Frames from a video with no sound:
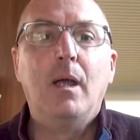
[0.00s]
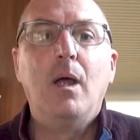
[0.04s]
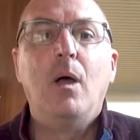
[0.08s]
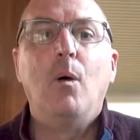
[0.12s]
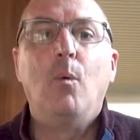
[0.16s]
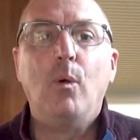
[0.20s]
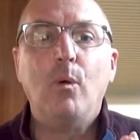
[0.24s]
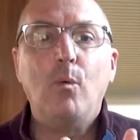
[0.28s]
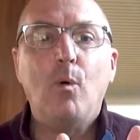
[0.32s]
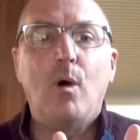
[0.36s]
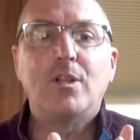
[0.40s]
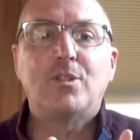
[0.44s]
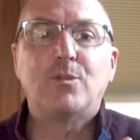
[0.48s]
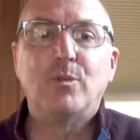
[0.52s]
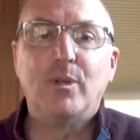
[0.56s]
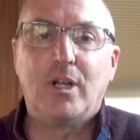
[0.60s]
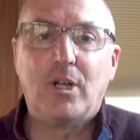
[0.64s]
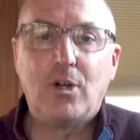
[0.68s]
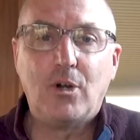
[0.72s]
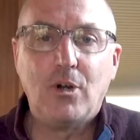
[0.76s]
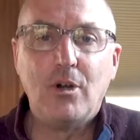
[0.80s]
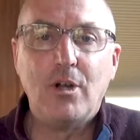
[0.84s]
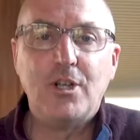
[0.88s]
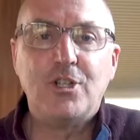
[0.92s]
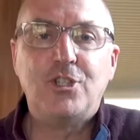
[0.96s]
We want to
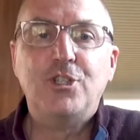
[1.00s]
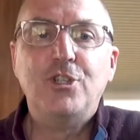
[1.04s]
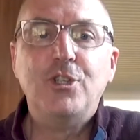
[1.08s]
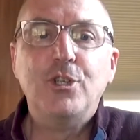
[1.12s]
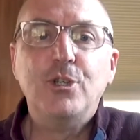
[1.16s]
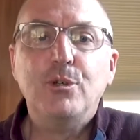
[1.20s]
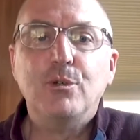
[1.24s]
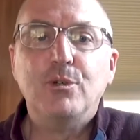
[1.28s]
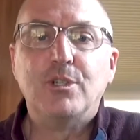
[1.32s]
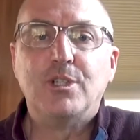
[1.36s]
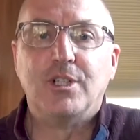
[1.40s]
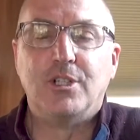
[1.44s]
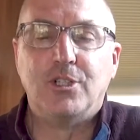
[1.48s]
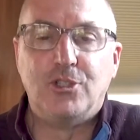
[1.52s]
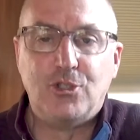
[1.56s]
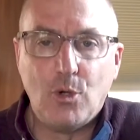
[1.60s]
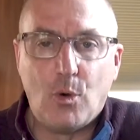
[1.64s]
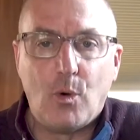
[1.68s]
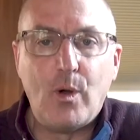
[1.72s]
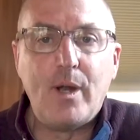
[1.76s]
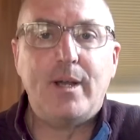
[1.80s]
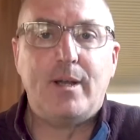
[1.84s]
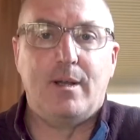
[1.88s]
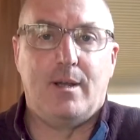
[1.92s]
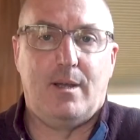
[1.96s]
encourage you to
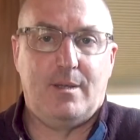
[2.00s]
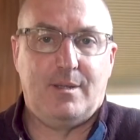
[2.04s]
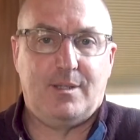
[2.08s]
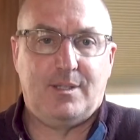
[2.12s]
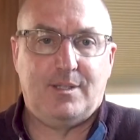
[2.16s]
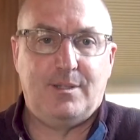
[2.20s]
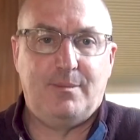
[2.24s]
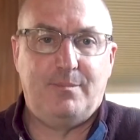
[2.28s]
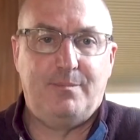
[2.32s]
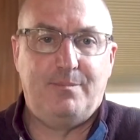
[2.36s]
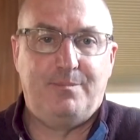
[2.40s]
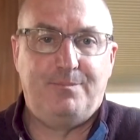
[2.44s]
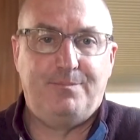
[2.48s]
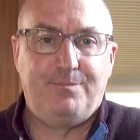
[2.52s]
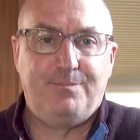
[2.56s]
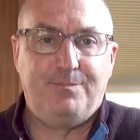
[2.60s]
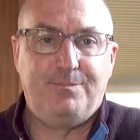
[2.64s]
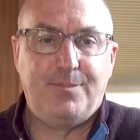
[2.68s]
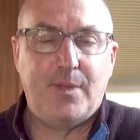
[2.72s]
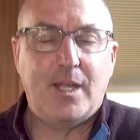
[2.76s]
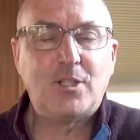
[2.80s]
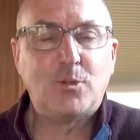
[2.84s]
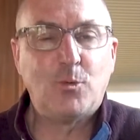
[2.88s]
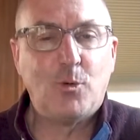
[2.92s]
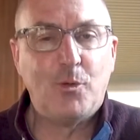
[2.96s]
join us.
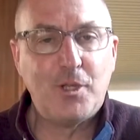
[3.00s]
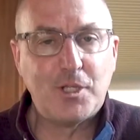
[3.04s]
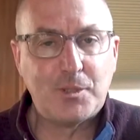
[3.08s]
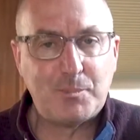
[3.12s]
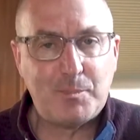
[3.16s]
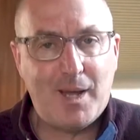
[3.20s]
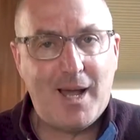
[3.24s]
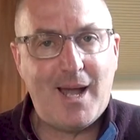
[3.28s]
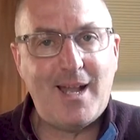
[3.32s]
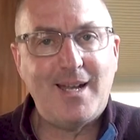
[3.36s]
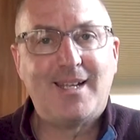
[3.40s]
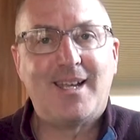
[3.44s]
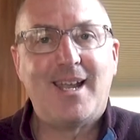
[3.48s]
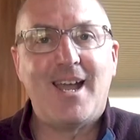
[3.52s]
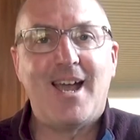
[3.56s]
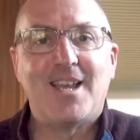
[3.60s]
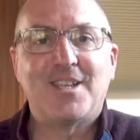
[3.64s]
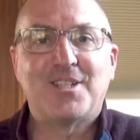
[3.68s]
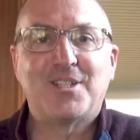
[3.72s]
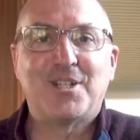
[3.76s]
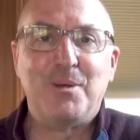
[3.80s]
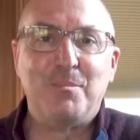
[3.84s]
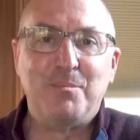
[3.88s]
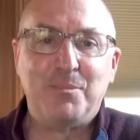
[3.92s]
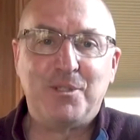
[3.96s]
That's where this
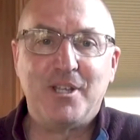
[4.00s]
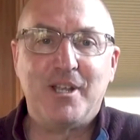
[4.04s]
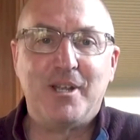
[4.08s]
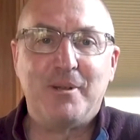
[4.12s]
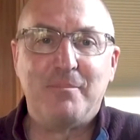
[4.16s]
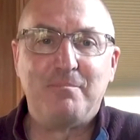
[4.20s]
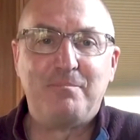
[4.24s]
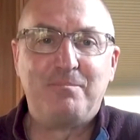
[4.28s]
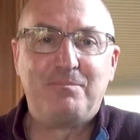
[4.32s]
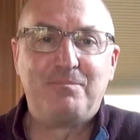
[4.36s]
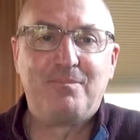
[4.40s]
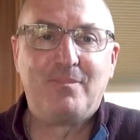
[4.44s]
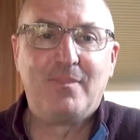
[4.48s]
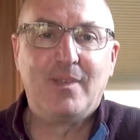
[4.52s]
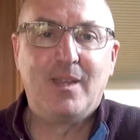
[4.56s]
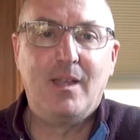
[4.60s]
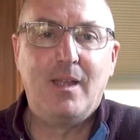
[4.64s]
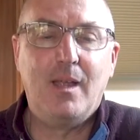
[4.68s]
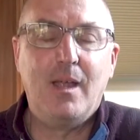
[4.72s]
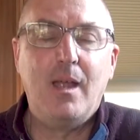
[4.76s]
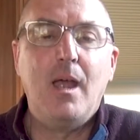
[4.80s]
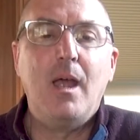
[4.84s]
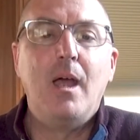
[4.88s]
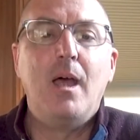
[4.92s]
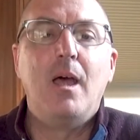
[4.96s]
podcast comes in.
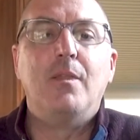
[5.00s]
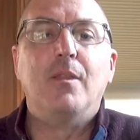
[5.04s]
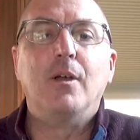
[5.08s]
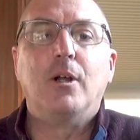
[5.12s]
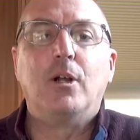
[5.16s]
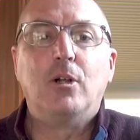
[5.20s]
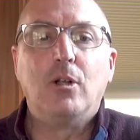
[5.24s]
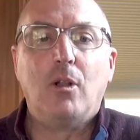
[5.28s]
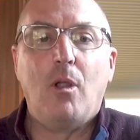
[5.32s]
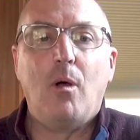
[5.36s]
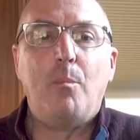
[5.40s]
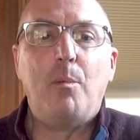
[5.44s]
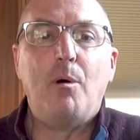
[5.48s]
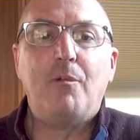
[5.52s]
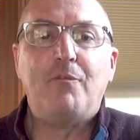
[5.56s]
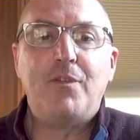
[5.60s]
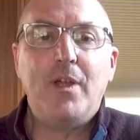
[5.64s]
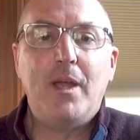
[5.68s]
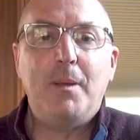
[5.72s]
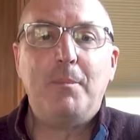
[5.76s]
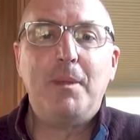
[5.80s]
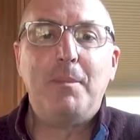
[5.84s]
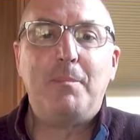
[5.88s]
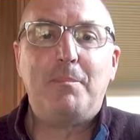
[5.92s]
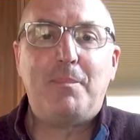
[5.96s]
The Global
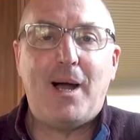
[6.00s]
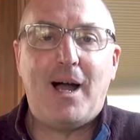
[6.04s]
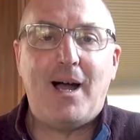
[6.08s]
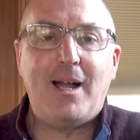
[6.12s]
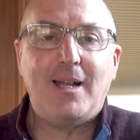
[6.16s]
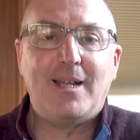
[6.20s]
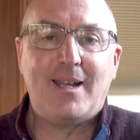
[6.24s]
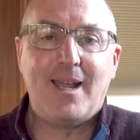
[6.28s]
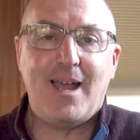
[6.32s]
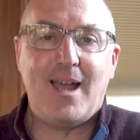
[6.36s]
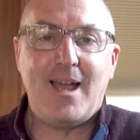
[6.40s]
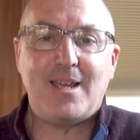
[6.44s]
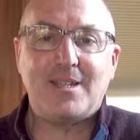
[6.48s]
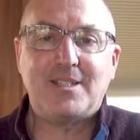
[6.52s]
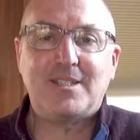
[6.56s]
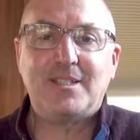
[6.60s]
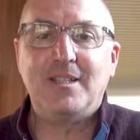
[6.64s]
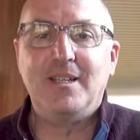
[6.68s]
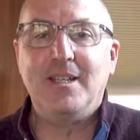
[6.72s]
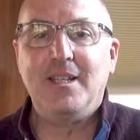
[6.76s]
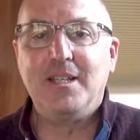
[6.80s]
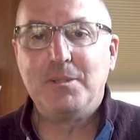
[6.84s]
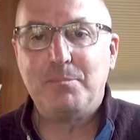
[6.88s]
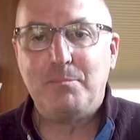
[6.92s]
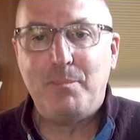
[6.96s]
Family
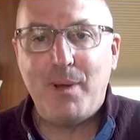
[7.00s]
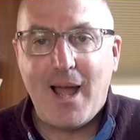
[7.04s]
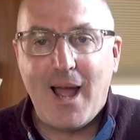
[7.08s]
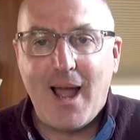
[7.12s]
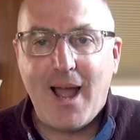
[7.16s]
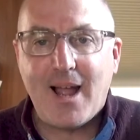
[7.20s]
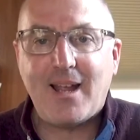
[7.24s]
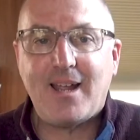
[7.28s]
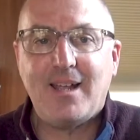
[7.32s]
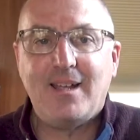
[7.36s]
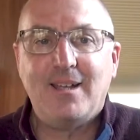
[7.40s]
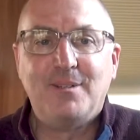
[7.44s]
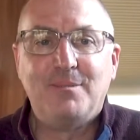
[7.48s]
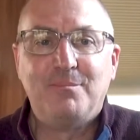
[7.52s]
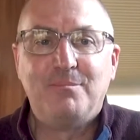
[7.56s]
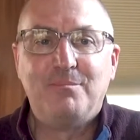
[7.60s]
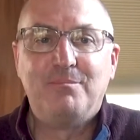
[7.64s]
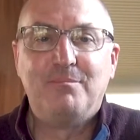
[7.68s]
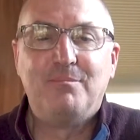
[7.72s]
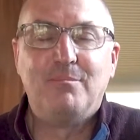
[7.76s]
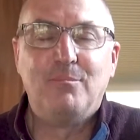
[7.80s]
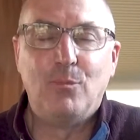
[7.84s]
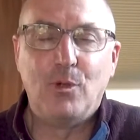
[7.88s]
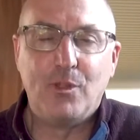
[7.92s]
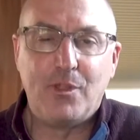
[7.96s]
Podcast is back
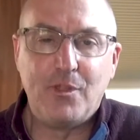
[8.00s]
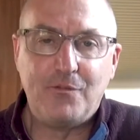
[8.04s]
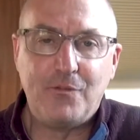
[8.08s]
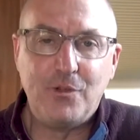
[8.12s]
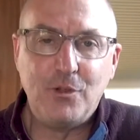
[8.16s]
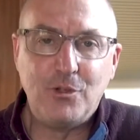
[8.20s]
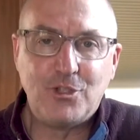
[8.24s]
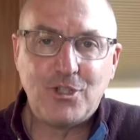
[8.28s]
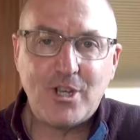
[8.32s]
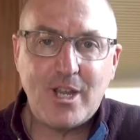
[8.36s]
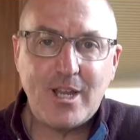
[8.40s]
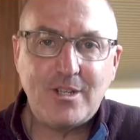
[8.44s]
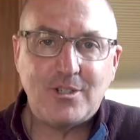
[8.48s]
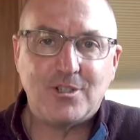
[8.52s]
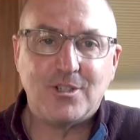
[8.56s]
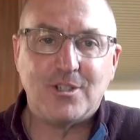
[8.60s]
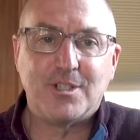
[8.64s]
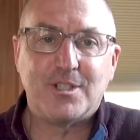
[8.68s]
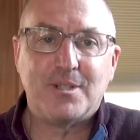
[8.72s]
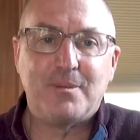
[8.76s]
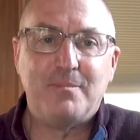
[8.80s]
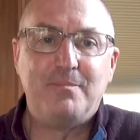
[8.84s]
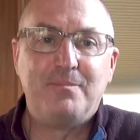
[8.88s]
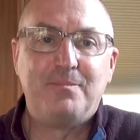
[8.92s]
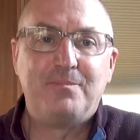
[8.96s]
with a few
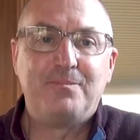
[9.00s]
changes.